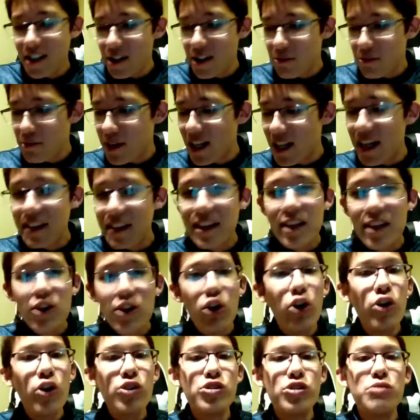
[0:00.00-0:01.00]
But I think
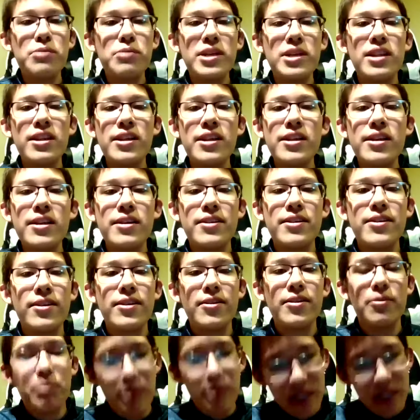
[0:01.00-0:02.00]
ultimately
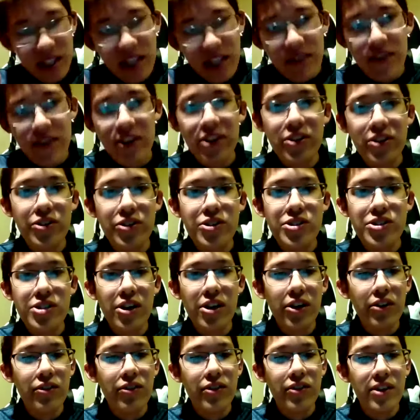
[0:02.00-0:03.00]
believing in
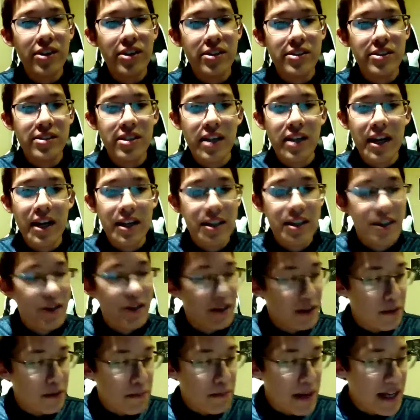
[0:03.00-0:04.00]
yourself is like
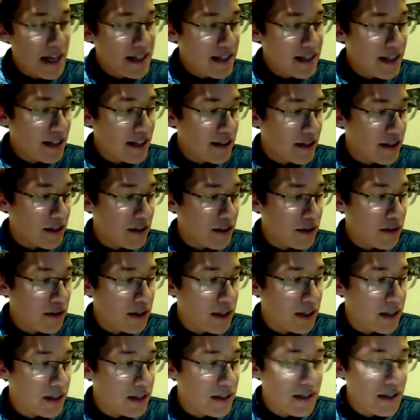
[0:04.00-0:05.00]
the best thing to do
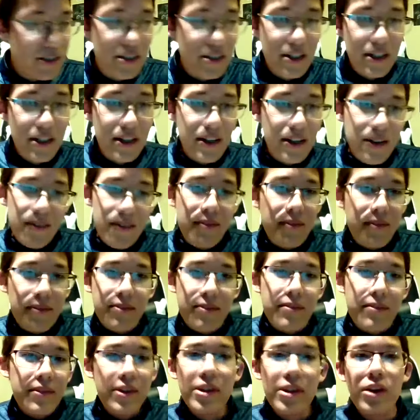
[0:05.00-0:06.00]
because
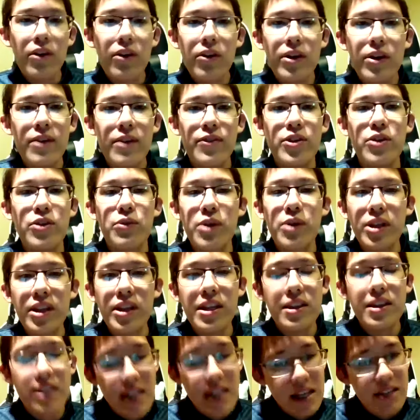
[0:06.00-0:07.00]
if you really
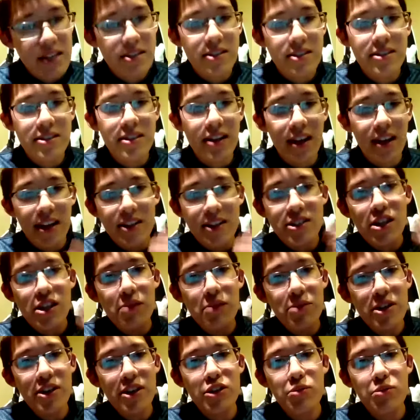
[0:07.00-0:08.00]
think
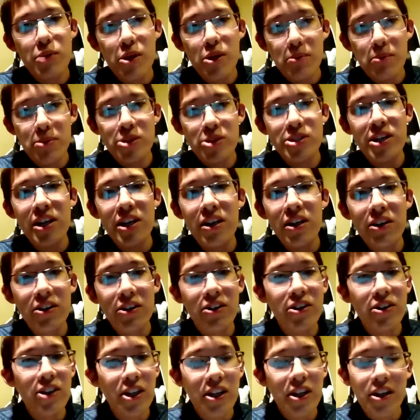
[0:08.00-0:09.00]
something is a
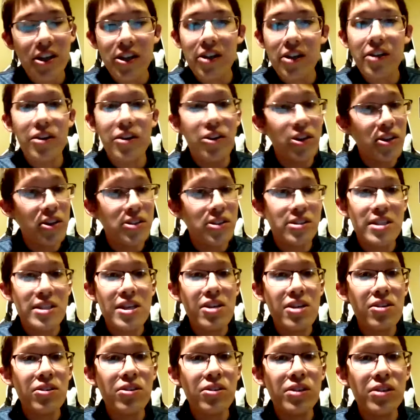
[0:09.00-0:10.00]
particularly good
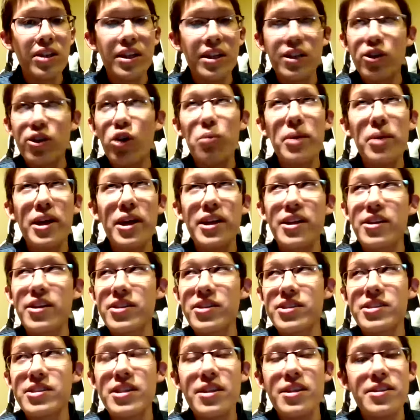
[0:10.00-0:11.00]
deal and nobody
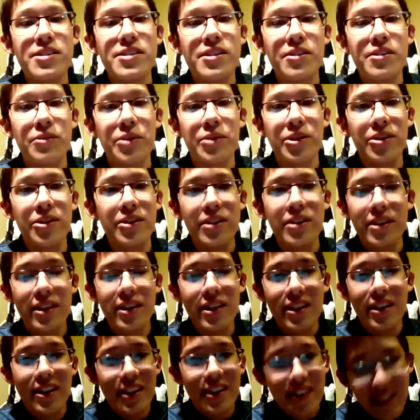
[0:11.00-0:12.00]
else sees it, well,
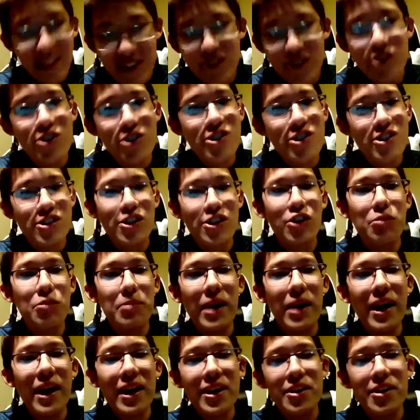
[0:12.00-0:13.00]
then you should still
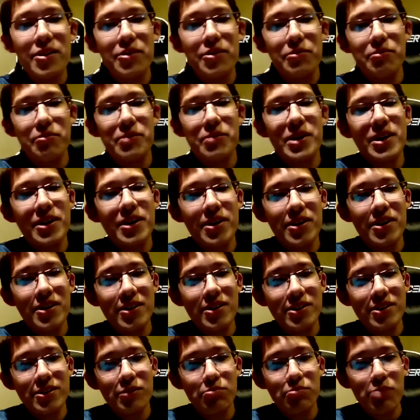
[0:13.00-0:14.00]
buy it
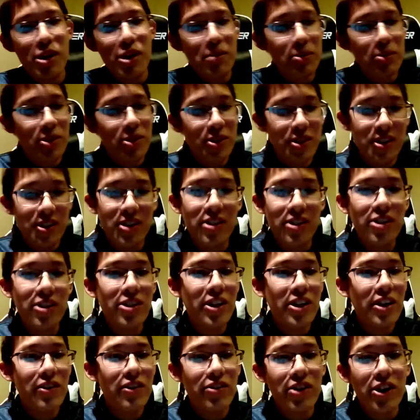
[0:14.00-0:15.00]
because people are
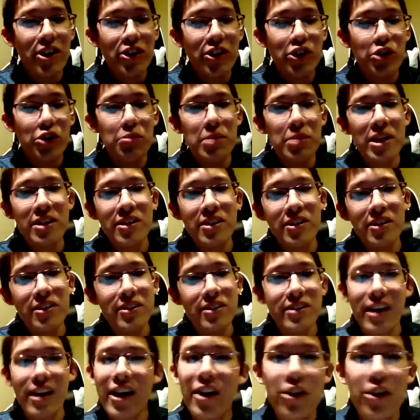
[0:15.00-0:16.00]
looking for other opinions.
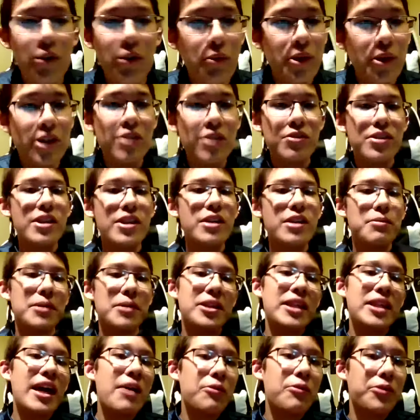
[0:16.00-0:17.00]
I don't know. What do you think
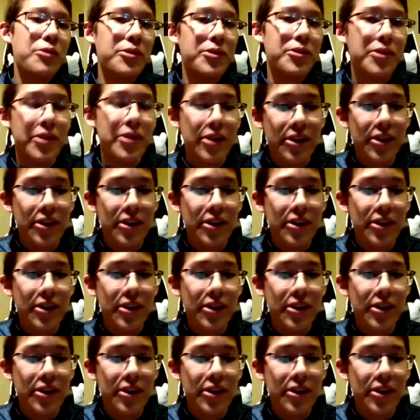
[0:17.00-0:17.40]
about that one?